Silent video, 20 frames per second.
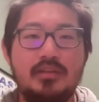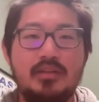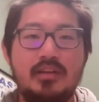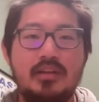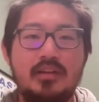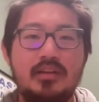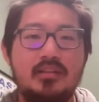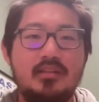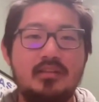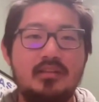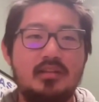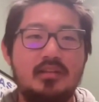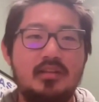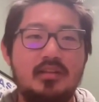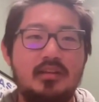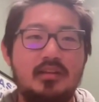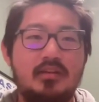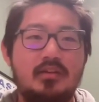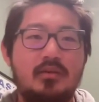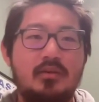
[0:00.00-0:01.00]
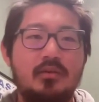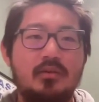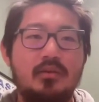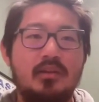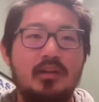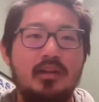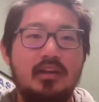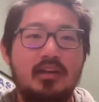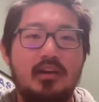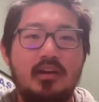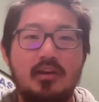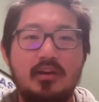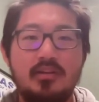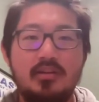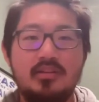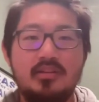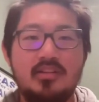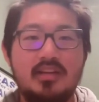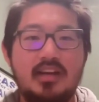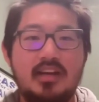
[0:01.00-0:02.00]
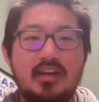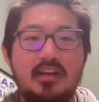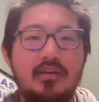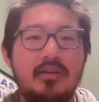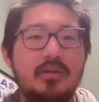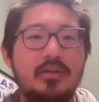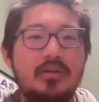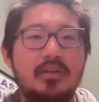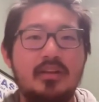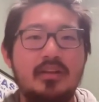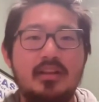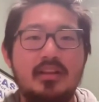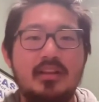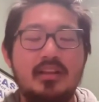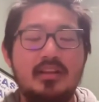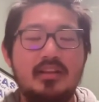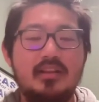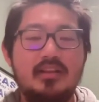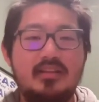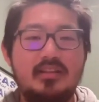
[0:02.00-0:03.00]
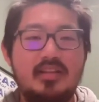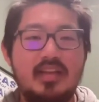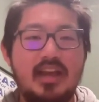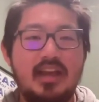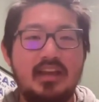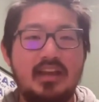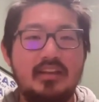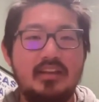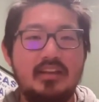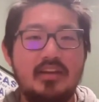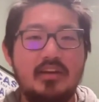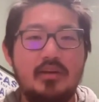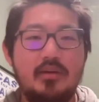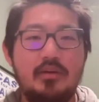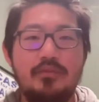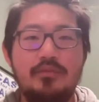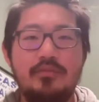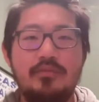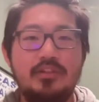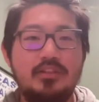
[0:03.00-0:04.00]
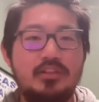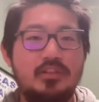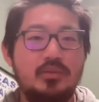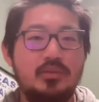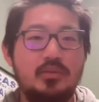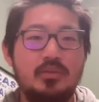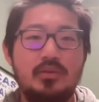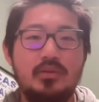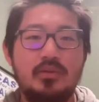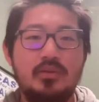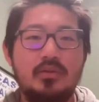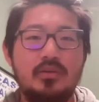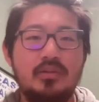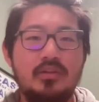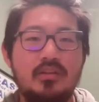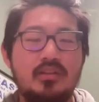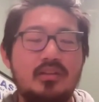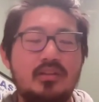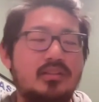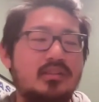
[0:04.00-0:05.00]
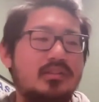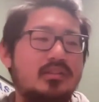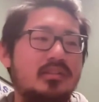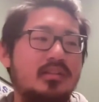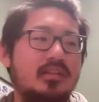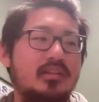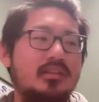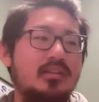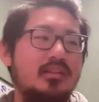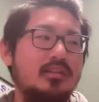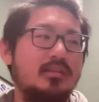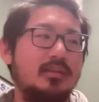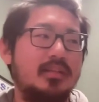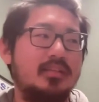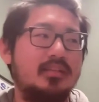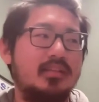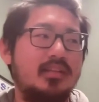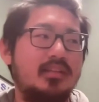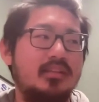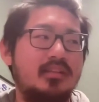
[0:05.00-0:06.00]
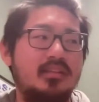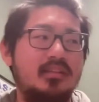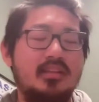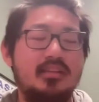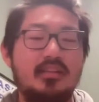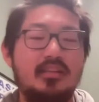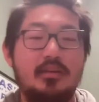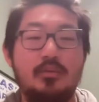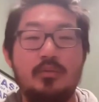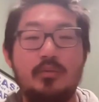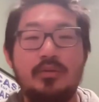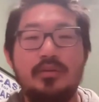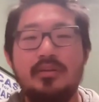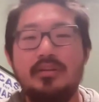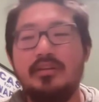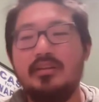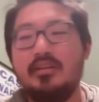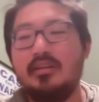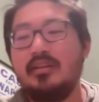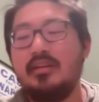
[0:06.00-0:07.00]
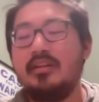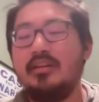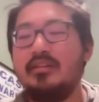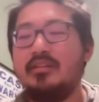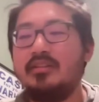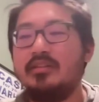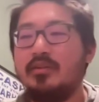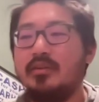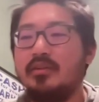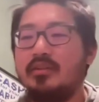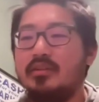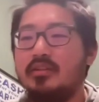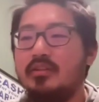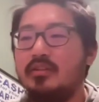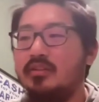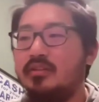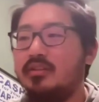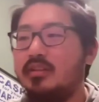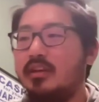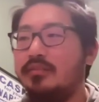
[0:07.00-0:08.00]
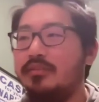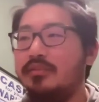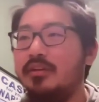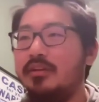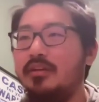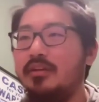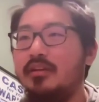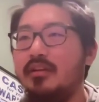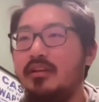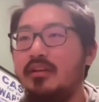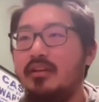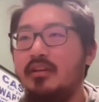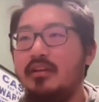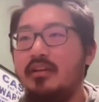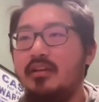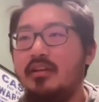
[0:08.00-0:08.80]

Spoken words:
but then it's an old like hard style techno visual, and it just like doesn't make sense unless they really lean into it. So just definitely,